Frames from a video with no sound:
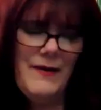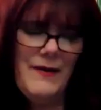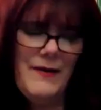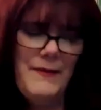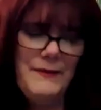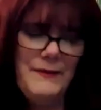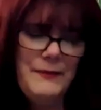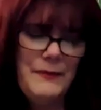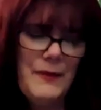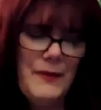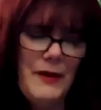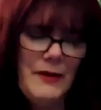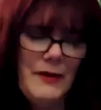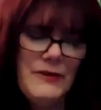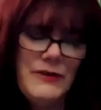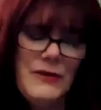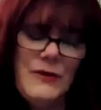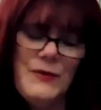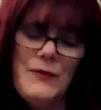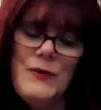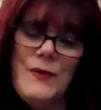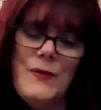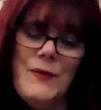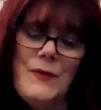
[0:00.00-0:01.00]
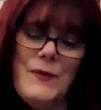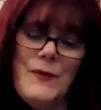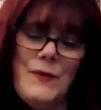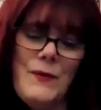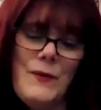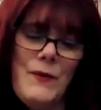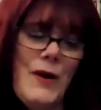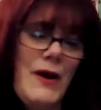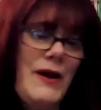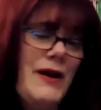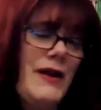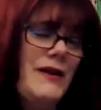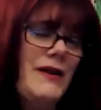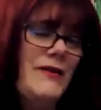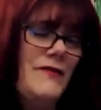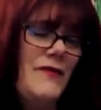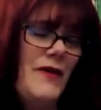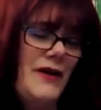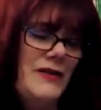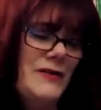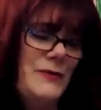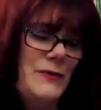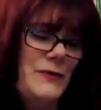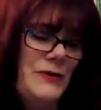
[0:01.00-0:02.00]
Um, so what
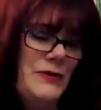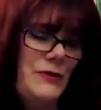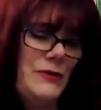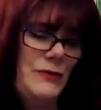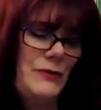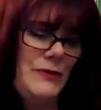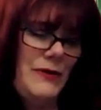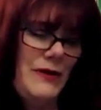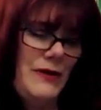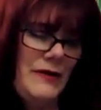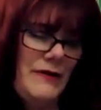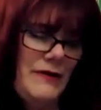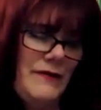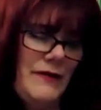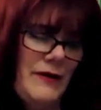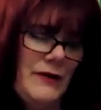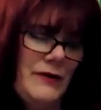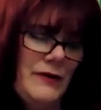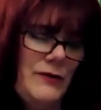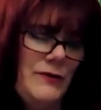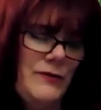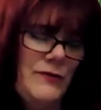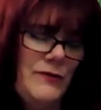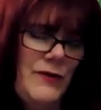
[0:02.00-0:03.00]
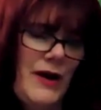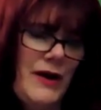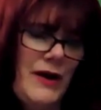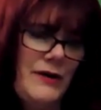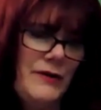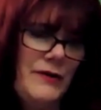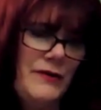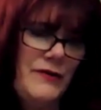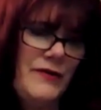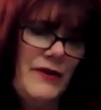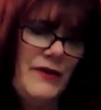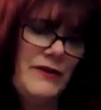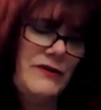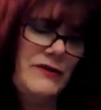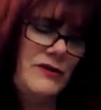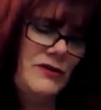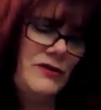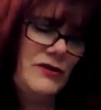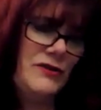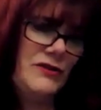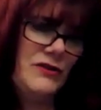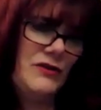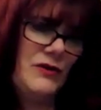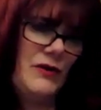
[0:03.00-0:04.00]
advice would you give a new writer that's
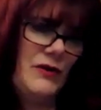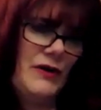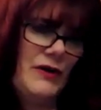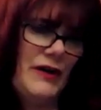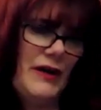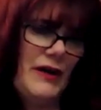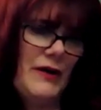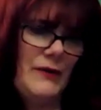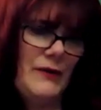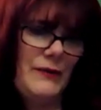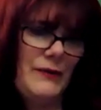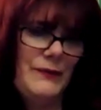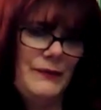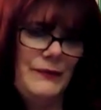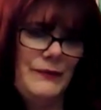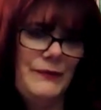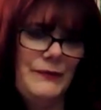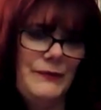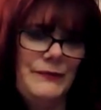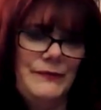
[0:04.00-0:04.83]
just starting out?